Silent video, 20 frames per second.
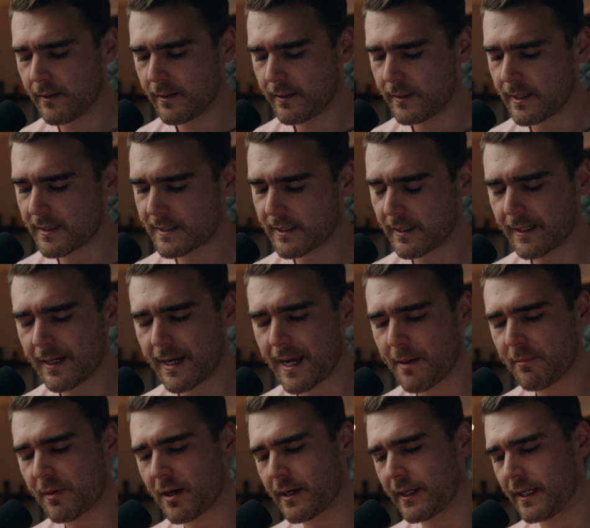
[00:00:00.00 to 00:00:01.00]
Now, something I
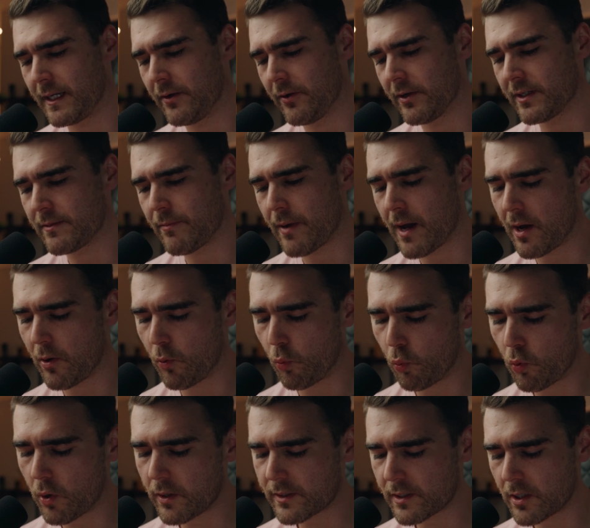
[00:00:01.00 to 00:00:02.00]
am kind of curious about,
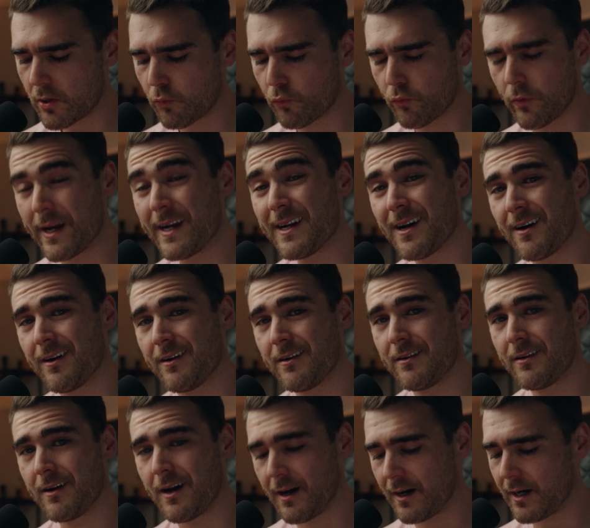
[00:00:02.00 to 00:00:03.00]
what arena
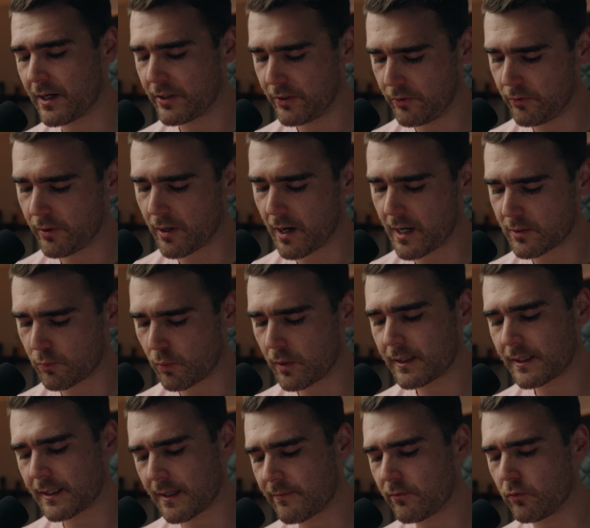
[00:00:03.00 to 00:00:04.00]
are you guys?
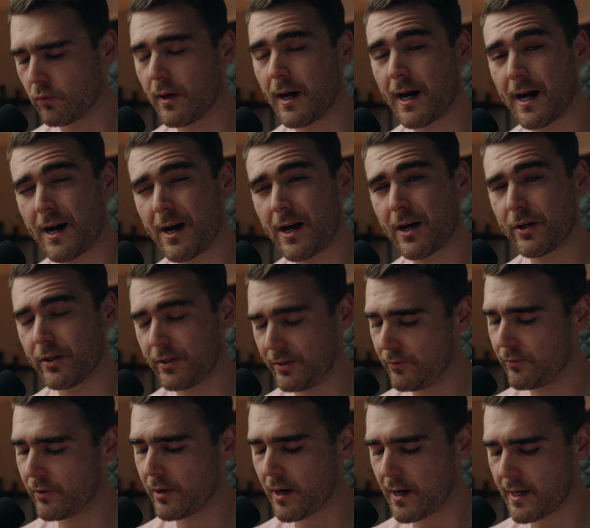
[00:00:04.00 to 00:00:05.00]
What level are
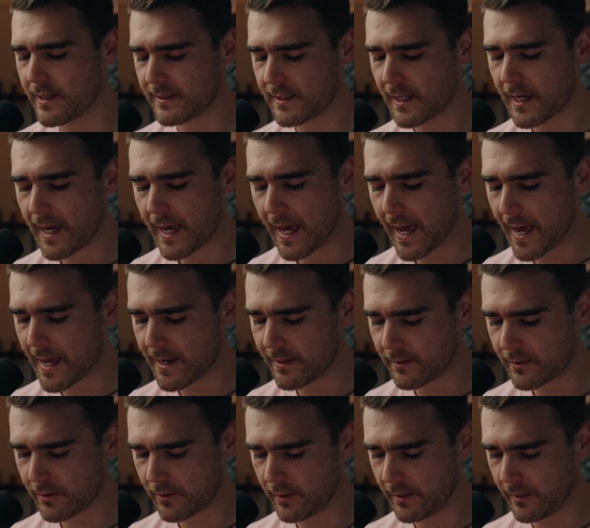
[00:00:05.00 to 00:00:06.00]
you guys?
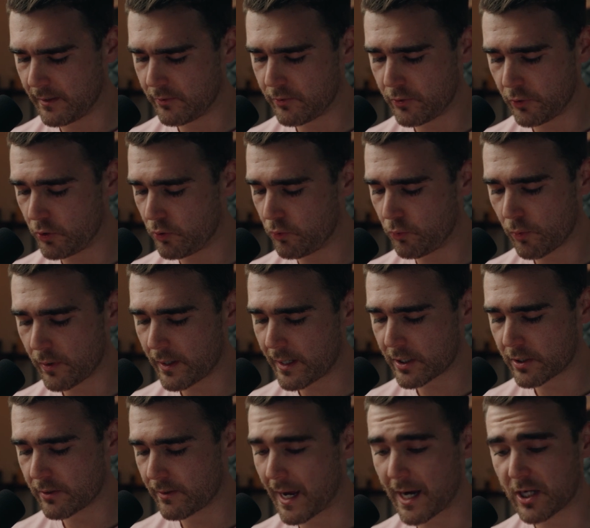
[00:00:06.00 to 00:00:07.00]
And do you
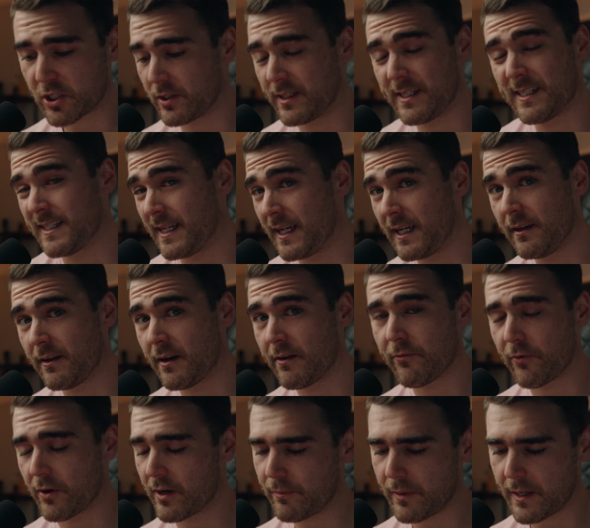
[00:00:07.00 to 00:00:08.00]
want to actually see a
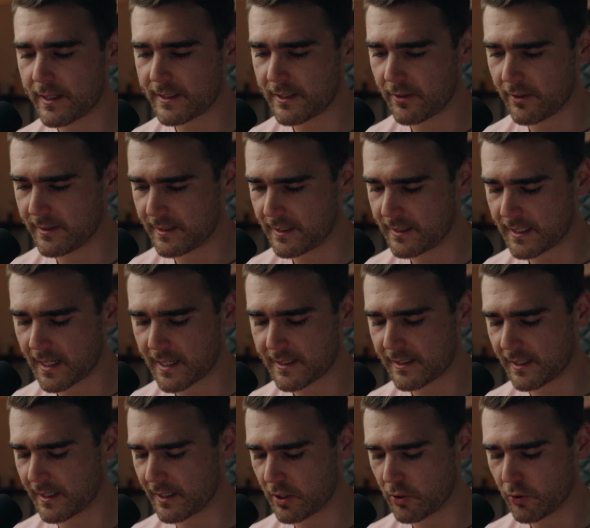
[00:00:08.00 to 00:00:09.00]
free-to-play series? Is that
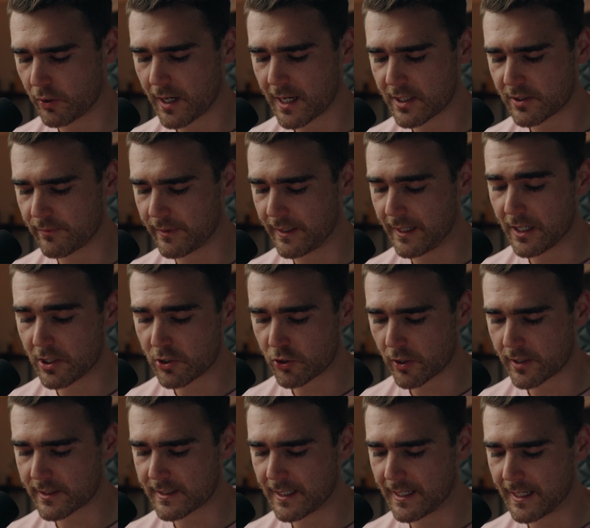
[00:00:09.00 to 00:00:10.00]
something you guys would be
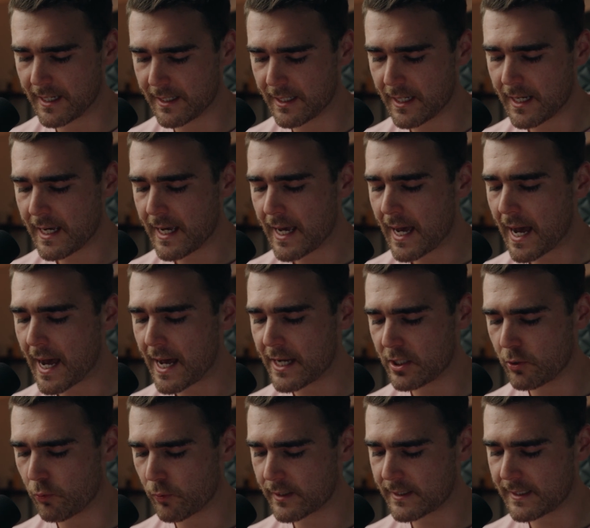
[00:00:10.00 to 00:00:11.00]
interested in? Do
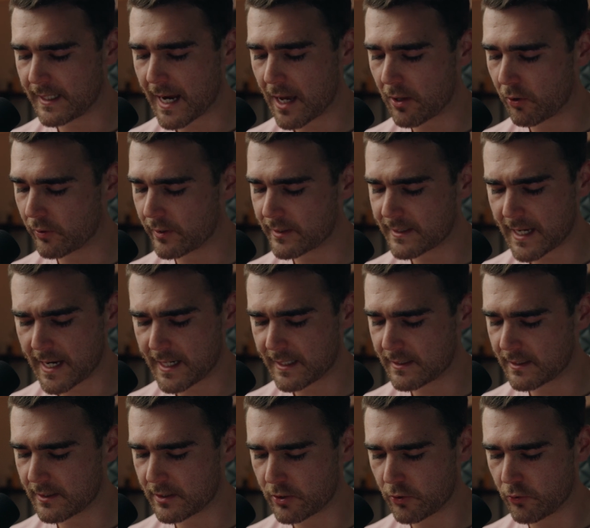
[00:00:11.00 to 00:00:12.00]
you want to see how long it
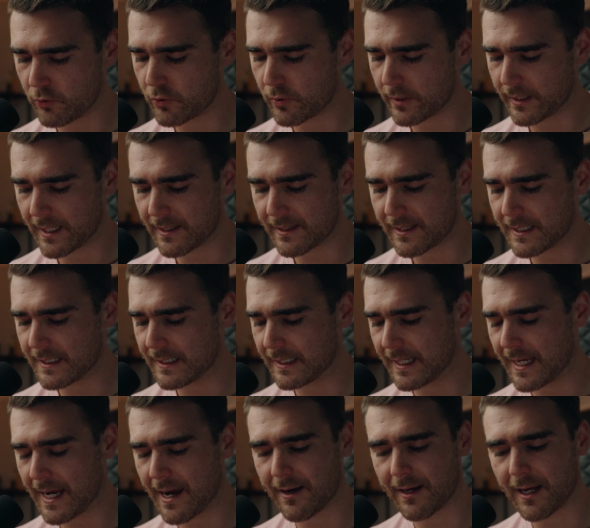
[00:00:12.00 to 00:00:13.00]
takes us to sort of get this
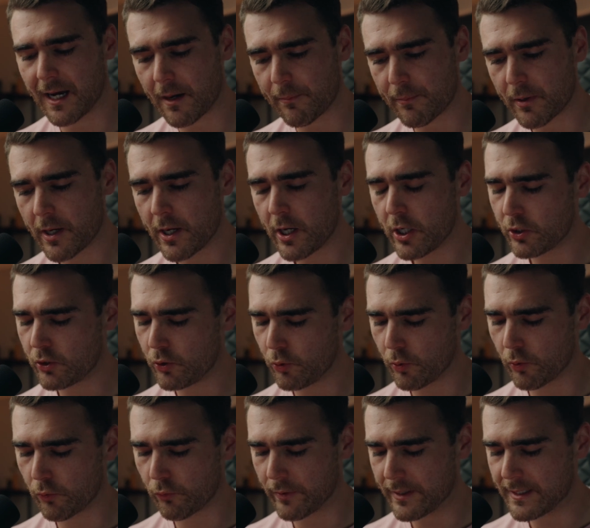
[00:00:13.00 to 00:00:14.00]
account up
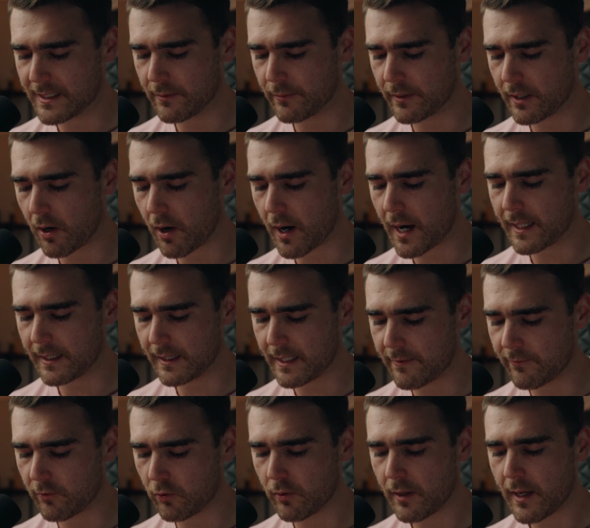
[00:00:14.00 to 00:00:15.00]
to a reasonably high
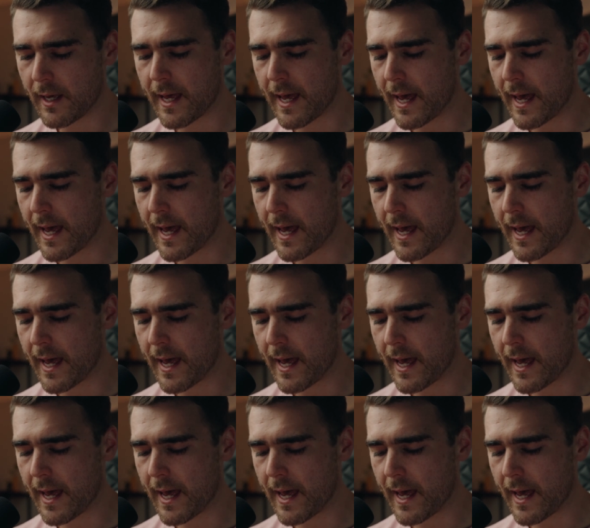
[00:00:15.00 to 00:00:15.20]
level?